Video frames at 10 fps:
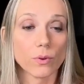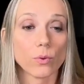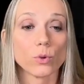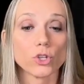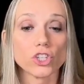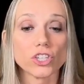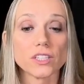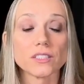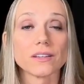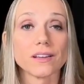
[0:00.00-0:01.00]
which
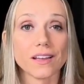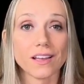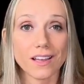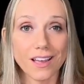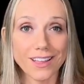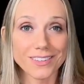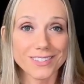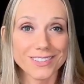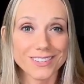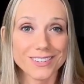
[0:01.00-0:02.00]
is cut
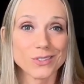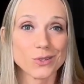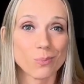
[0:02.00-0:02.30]
the